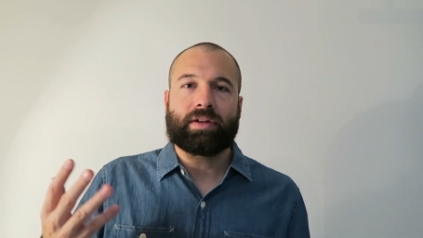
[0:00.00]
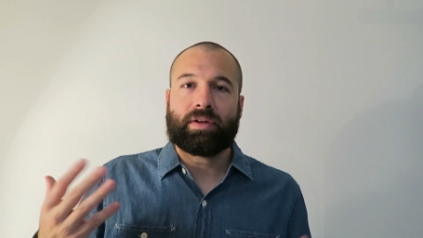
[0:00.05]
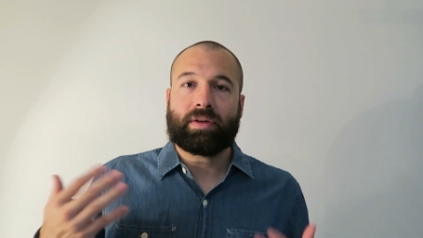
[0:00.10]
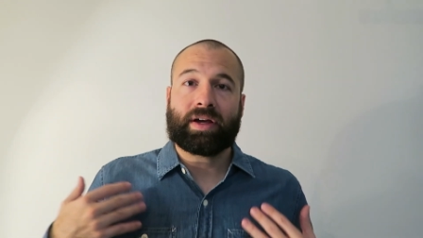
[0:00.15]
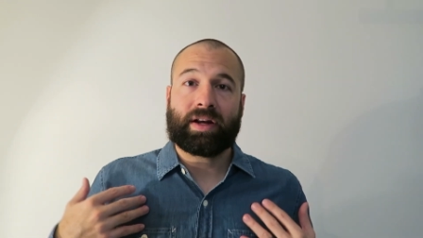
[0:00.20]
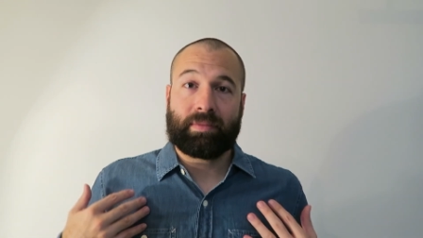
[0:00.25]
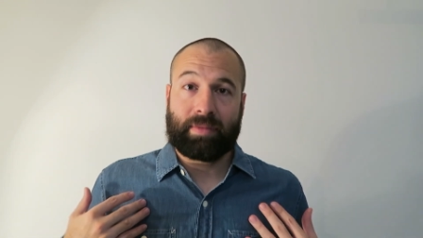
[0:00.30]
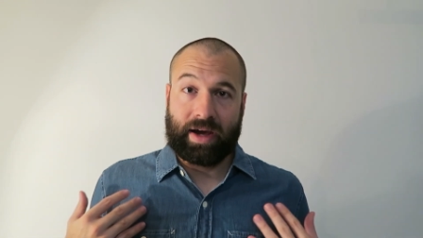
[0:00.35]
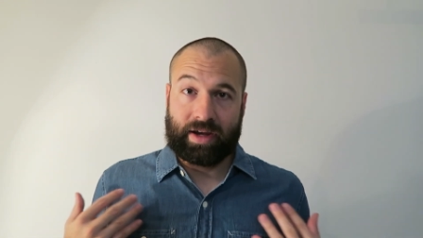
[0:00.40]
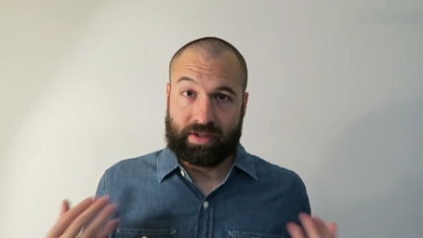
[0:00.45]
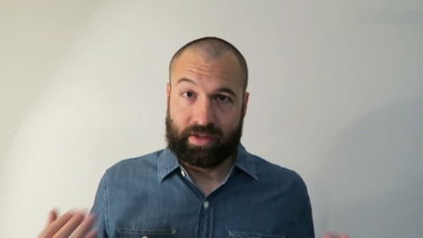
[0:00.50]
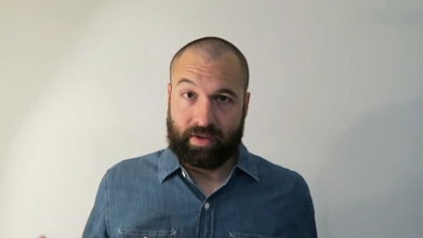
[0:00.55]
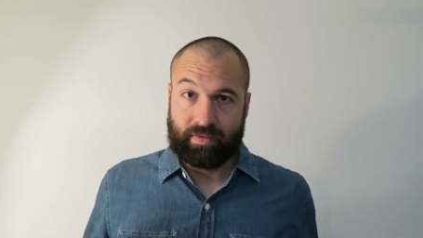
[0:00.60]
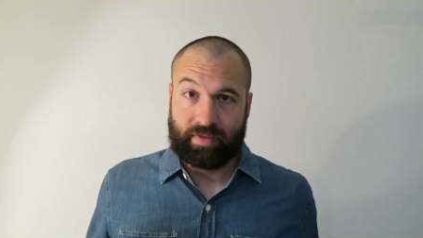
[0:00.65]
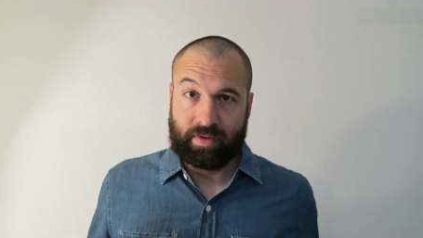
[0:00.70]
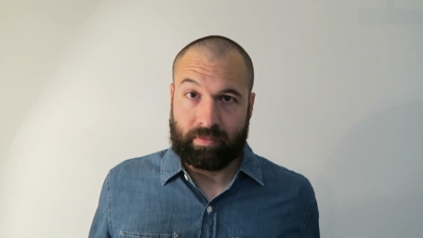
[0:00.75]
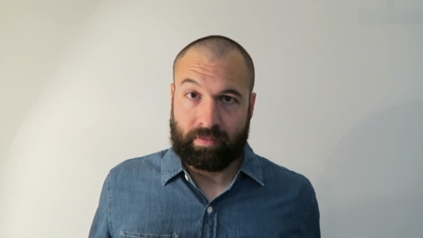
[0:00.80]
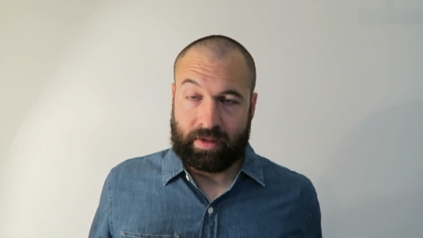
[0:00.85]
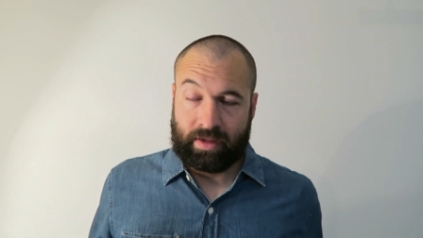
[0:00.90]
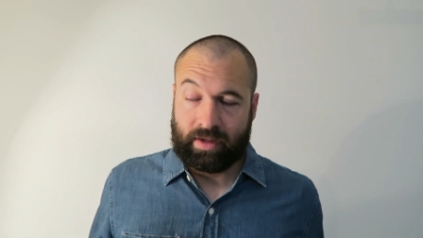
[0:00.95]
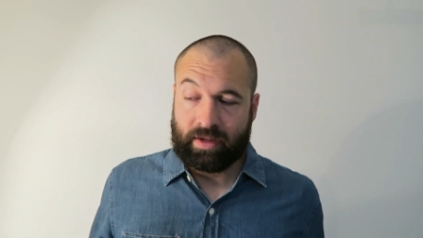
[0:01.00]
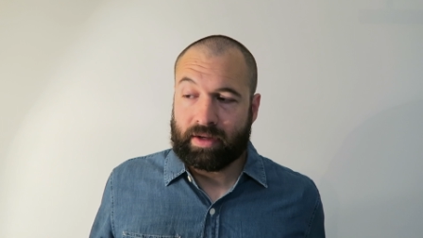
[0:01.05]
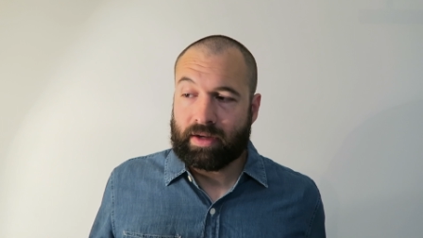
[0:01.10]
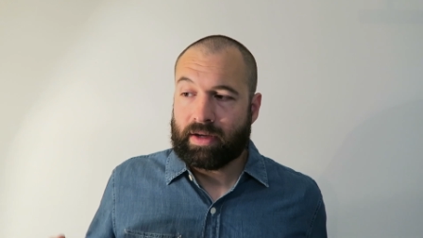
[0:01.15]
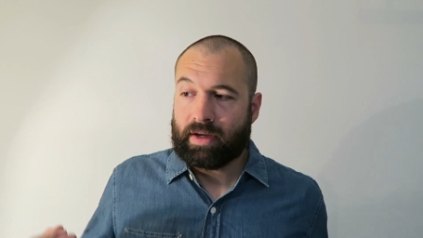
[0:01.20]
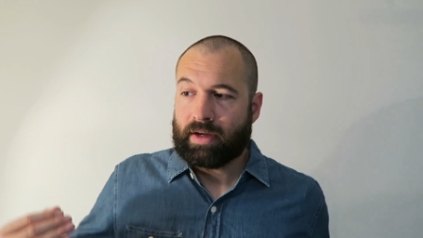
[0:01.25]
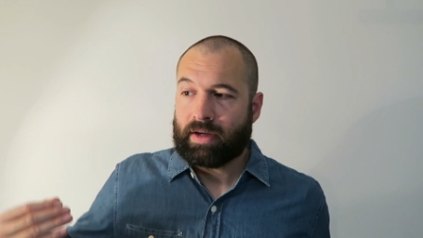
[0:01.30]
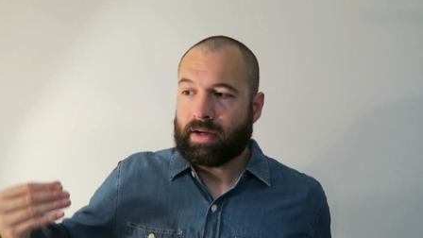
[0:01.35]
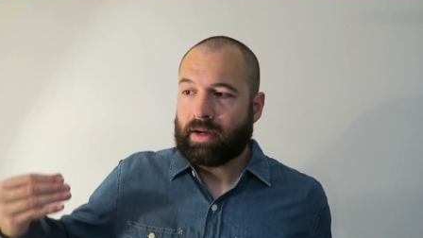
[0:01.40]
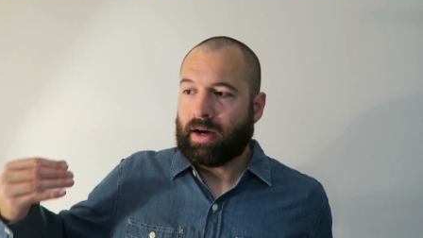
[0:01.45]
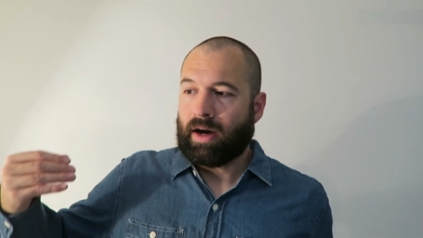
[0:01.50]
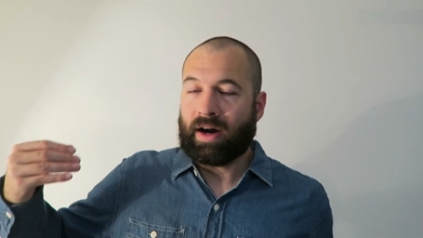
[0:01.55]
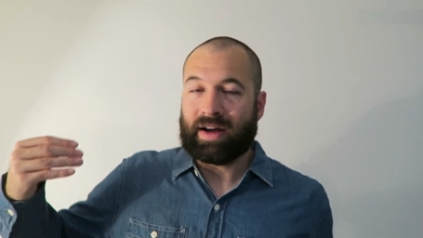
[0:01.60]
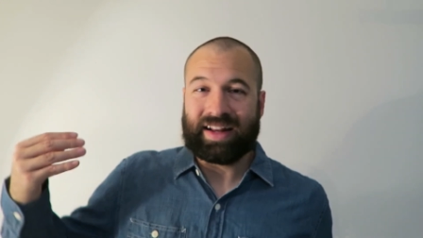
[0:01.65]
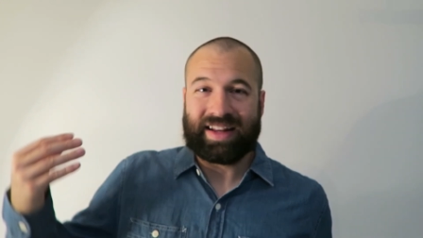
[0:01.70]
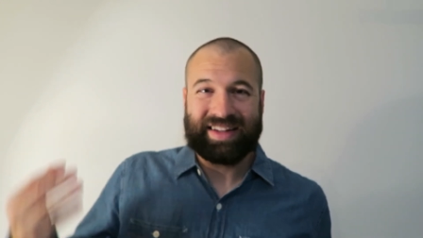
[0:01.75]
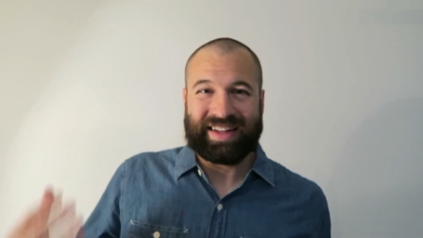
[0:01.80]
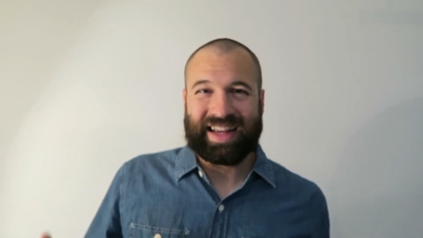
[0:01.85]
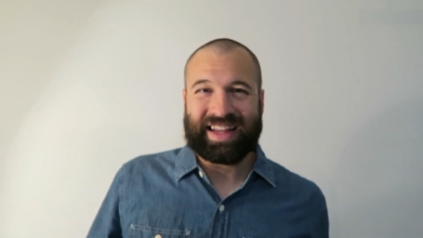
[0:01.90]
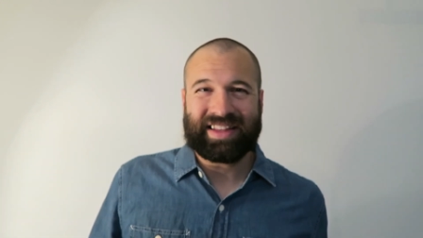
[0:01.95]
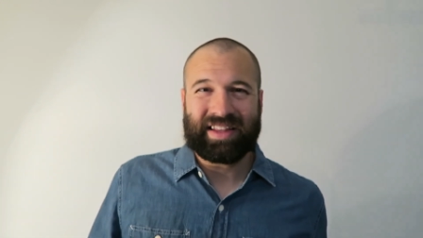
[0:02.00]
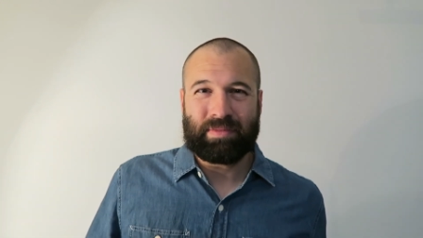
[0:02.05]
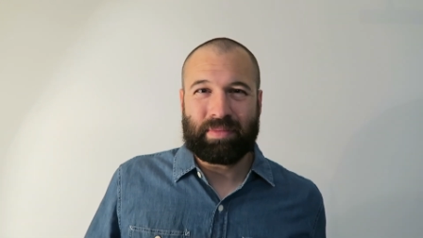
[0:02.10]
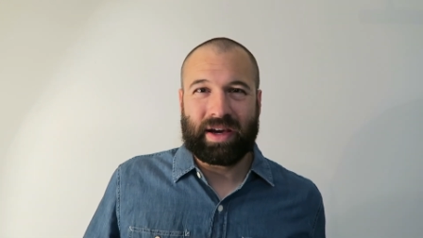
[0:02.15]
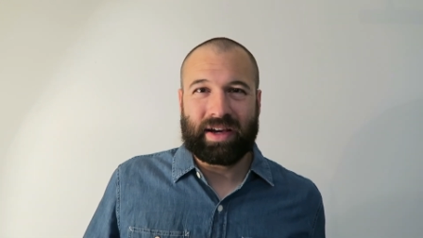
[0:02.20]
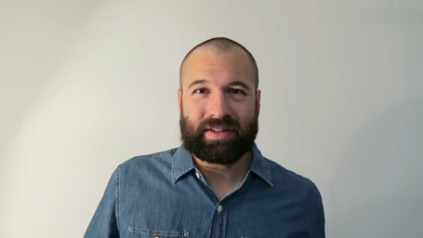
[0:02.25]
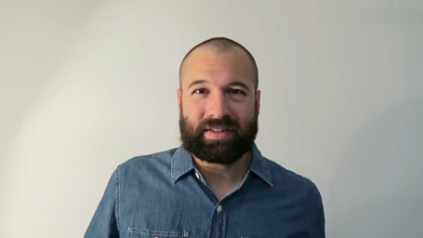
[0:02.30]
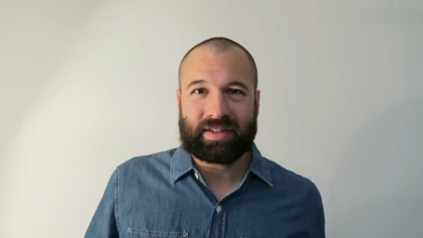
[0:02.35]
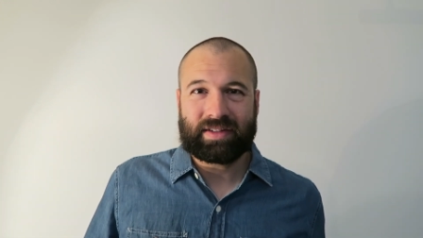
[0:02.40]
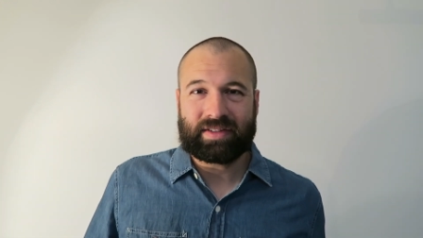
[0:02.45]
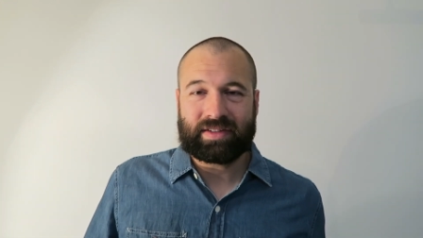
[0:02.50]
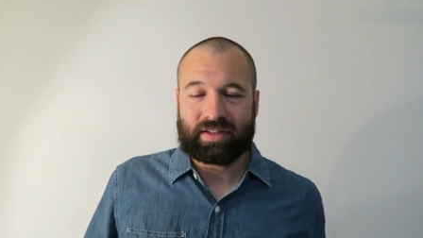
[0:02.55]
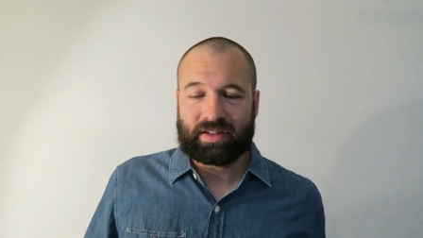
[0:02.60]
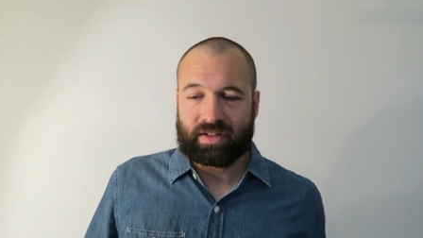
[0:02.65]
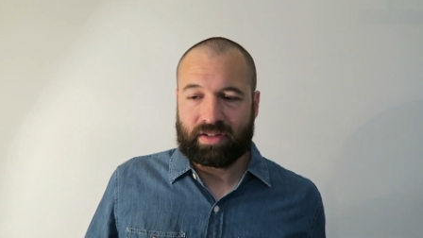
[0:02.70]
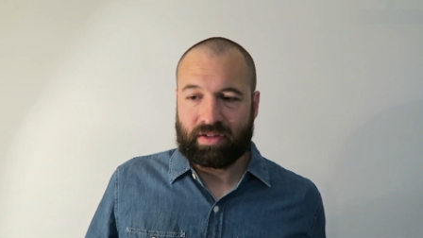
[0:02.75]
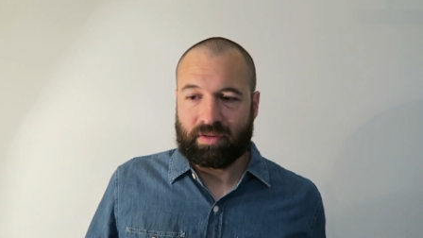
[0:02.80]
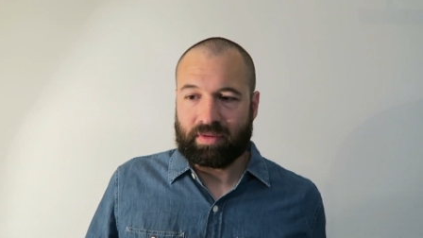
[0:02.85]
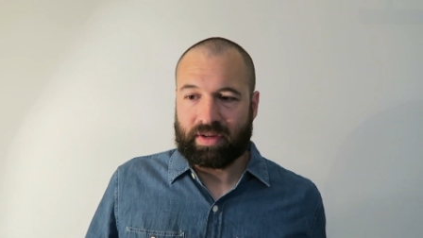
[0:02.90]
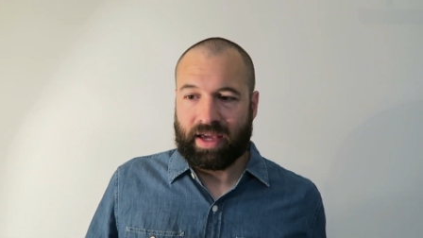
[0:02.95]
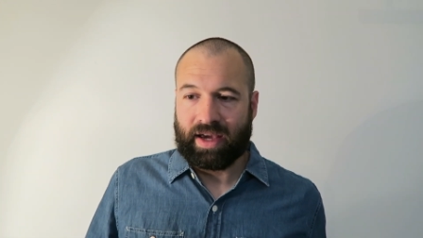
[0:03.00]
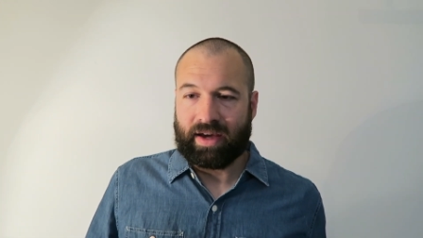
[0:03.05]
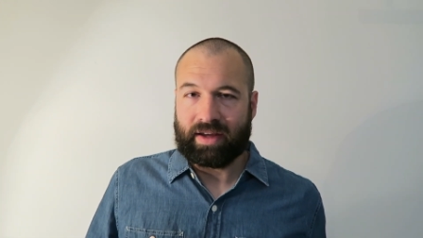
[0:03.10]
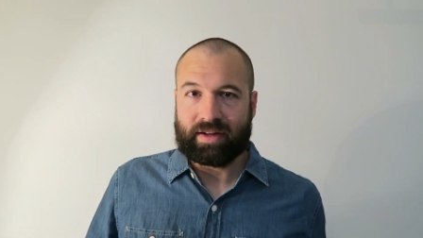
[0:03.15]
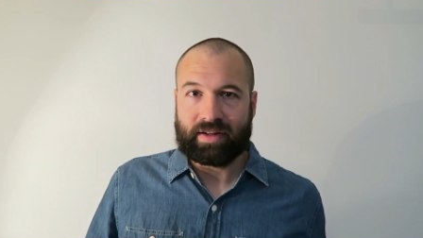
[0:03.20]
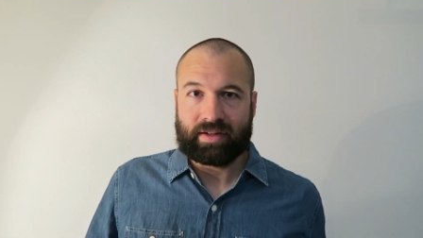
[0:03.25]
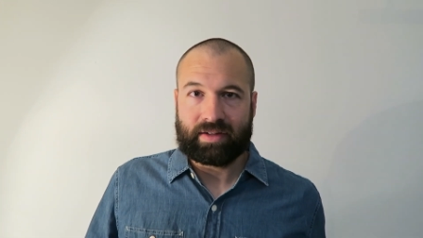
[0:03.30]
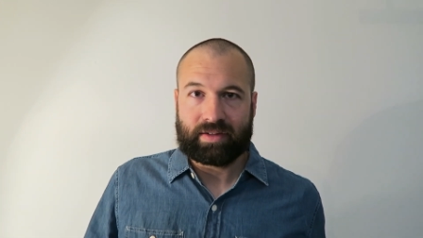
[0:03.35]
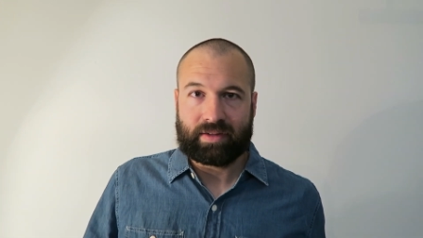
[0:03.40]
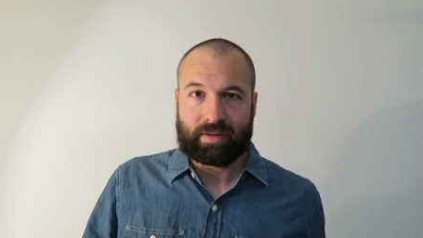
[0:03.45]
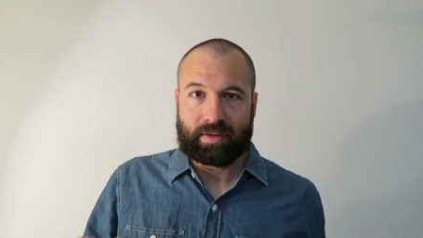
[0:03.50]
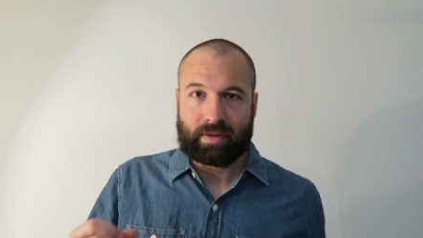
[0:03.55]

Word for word: you can imagine if you're me, on a daily basis, you get